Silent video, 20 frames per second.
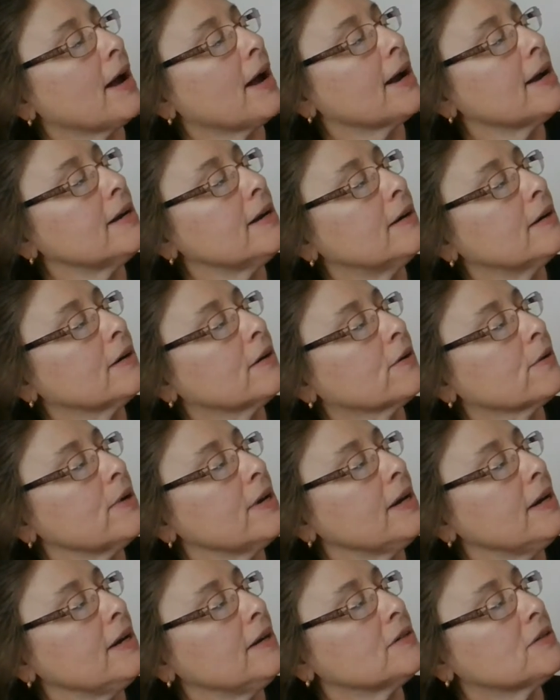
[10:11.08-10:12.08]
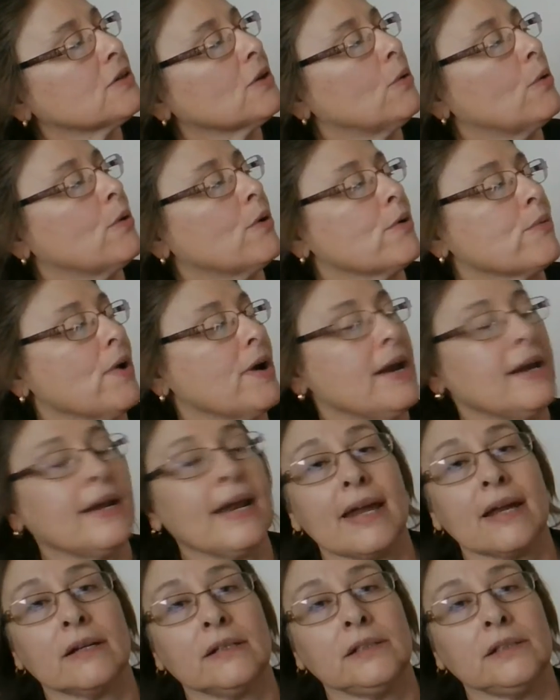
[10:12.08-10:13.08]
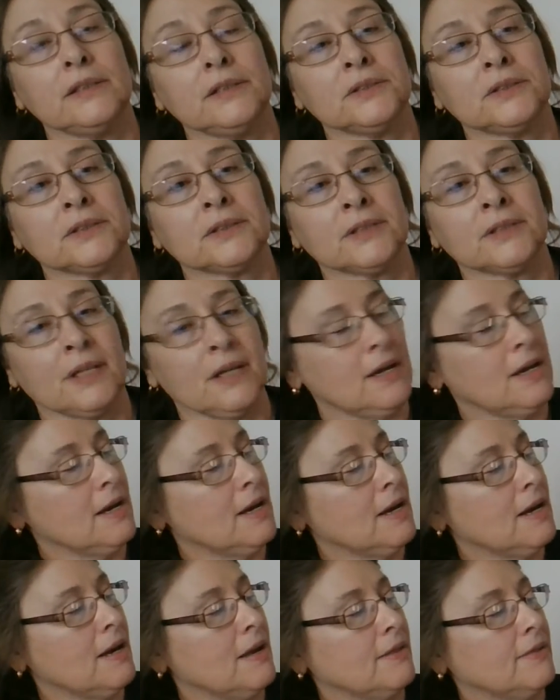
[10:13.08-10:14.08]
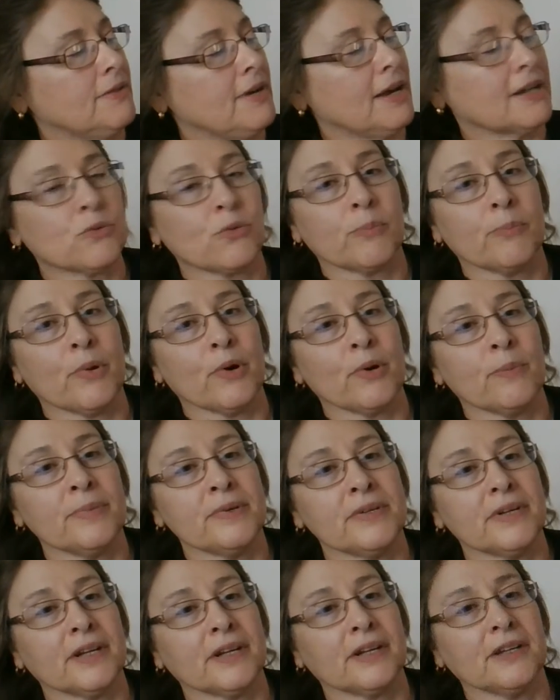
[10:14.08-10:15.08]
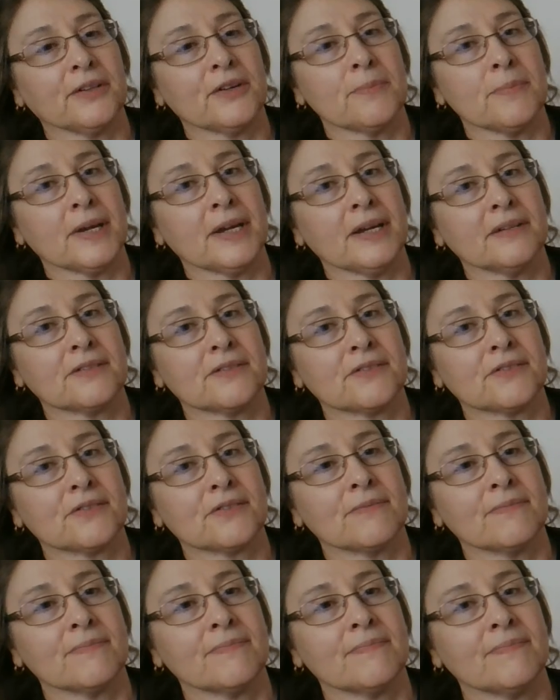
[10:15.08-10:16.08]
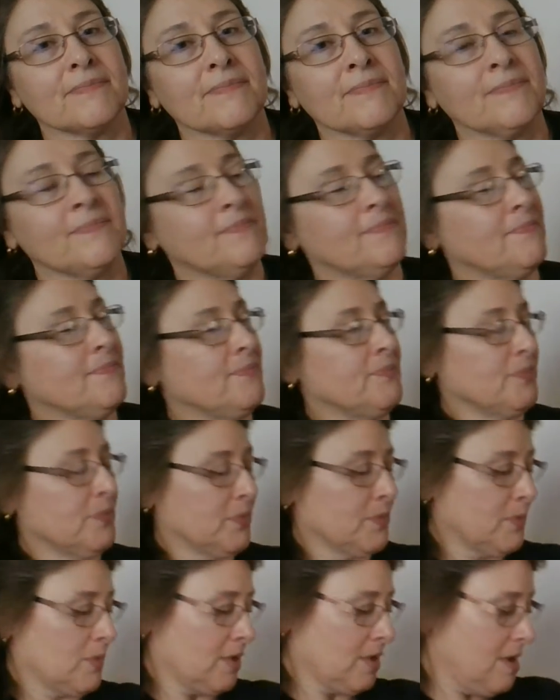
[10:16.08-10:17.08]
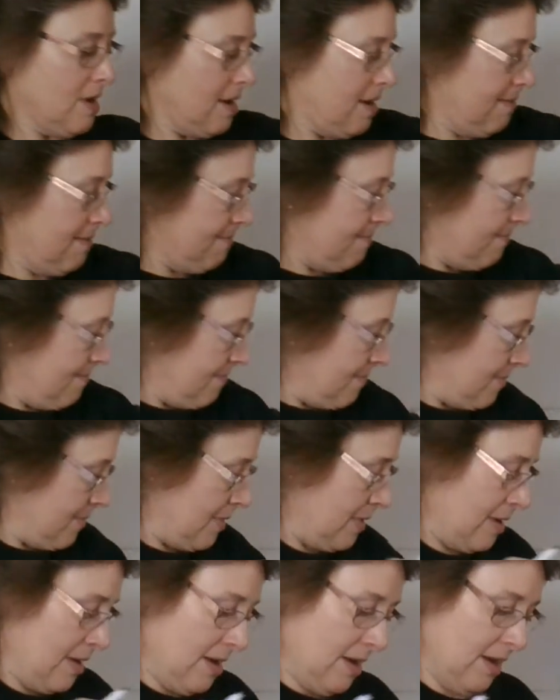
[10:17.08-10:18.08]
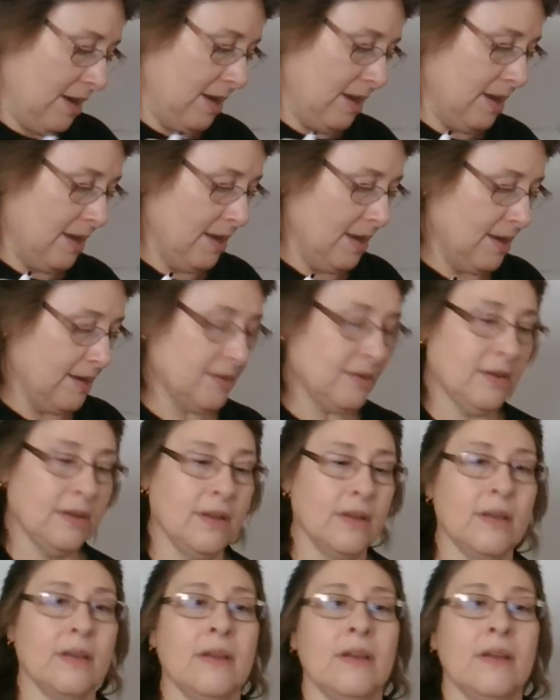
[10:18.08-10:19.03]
90 degrees or right angles. That's what perpendicular means. Okay, and